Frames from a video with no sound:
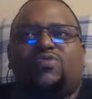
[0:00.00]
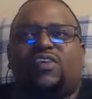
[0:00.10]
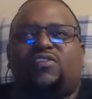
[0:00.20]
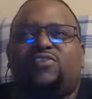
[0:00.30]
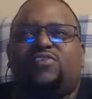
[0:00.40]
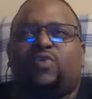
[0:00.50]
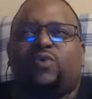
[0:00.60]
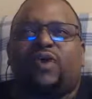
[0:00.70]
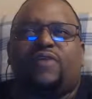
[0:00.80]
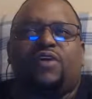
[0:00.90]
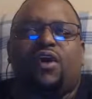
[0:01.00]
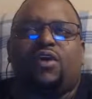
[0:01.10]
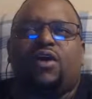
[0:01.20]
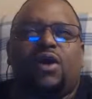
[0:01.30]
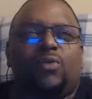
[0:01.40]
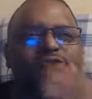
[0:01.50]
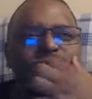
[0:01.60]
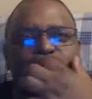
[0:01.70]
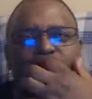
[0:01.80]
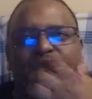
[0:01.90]
season 3, whenever, or was
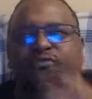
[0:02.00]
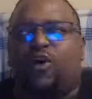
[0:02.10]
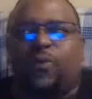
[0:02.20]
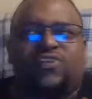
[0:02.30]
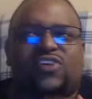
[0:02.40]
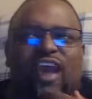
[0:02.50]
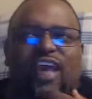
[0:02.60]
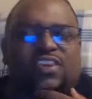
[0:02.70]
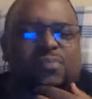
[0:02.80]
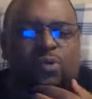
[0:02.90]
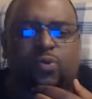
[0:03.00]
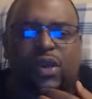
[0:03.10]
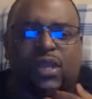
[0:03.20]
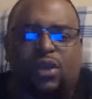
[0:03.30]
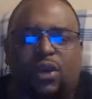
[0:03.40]
it 3 or 4 when she got to Marine?